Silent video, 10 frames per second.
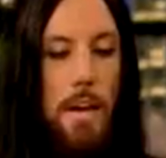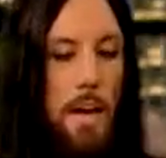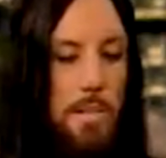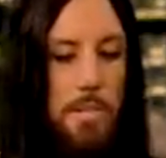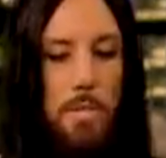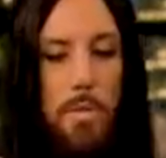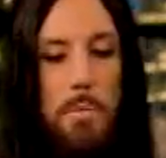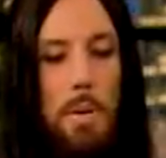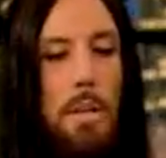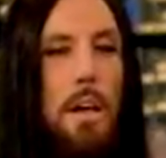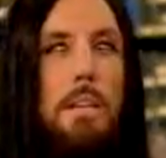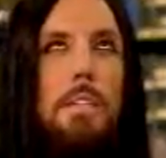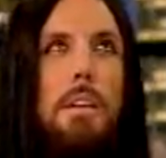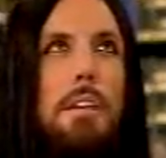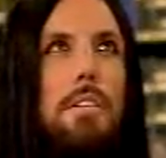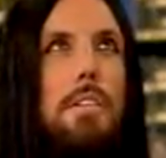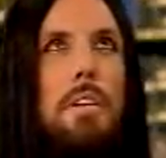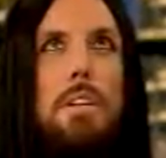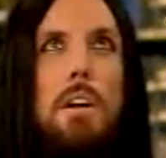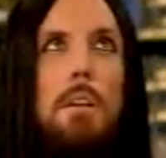I snorted my lines, and I just
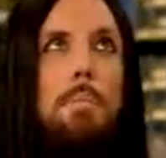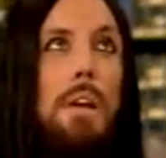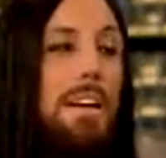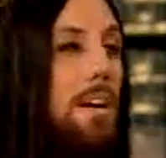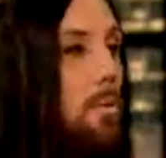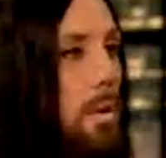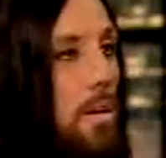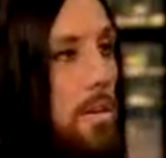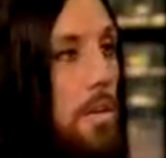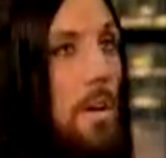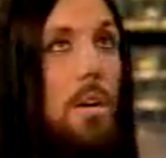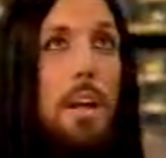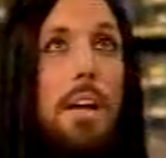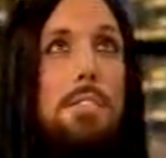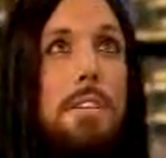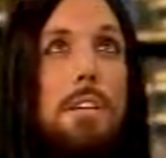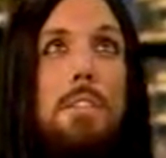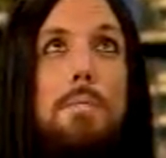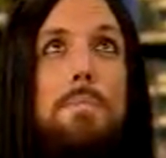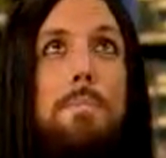looked up, and I got real, you know, and I said,
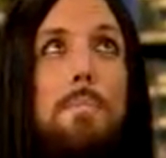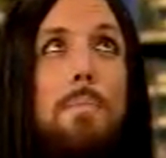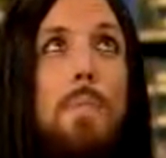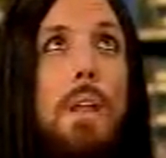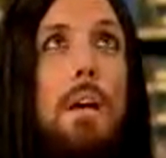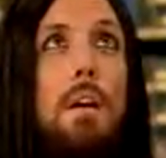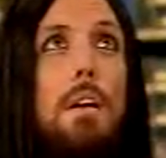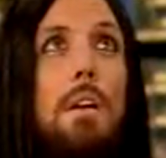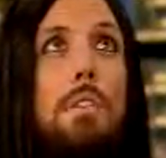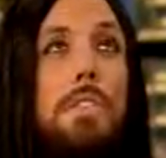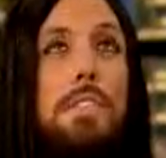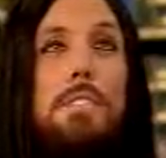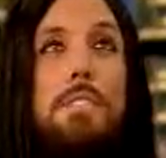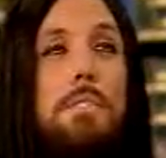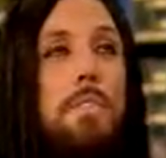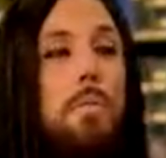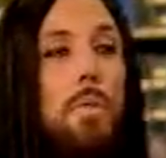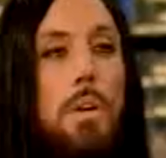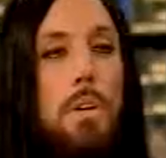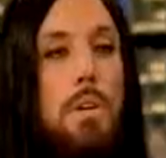Jesus, if you're
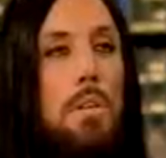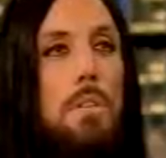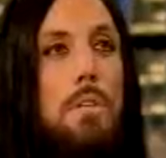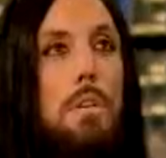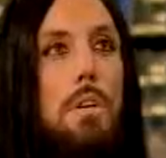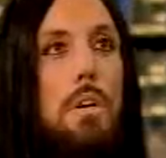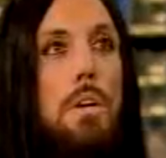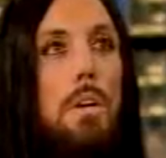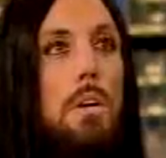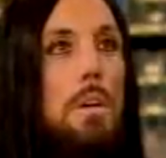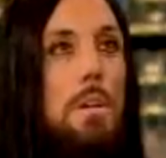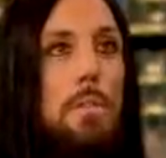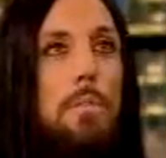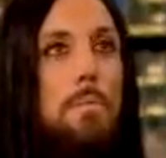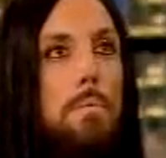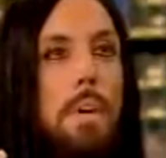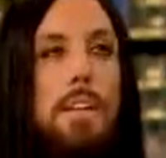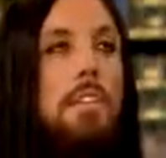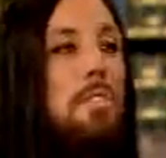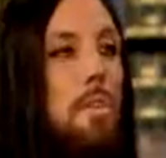real,
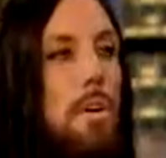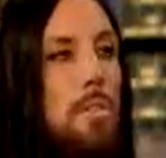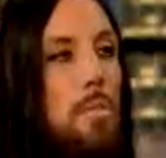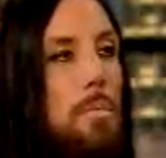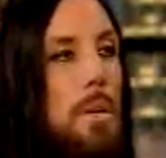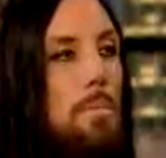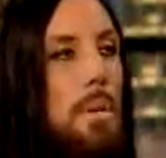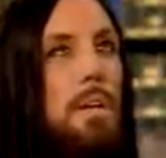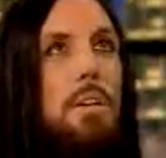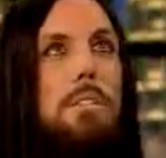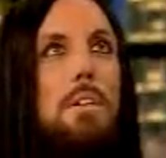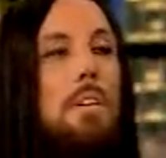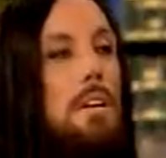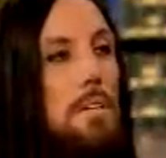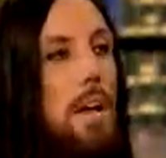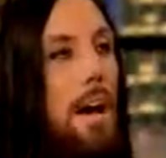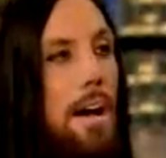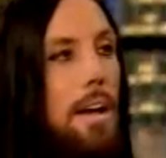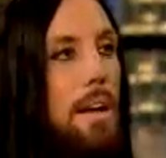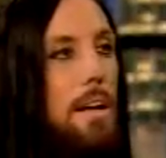take these drugs from me, because I'm going to
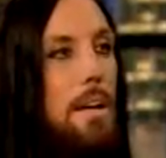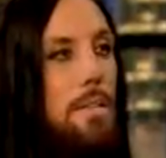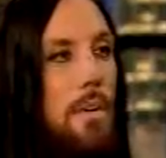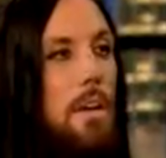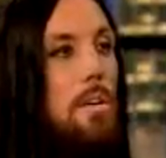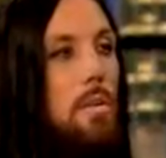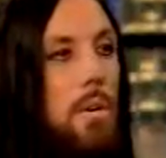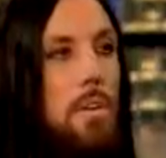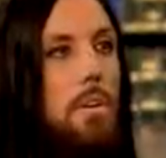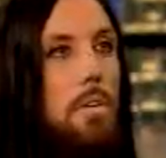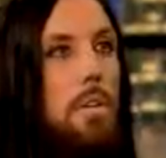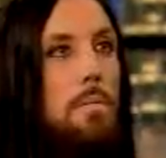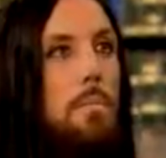die if I don't quit doing them.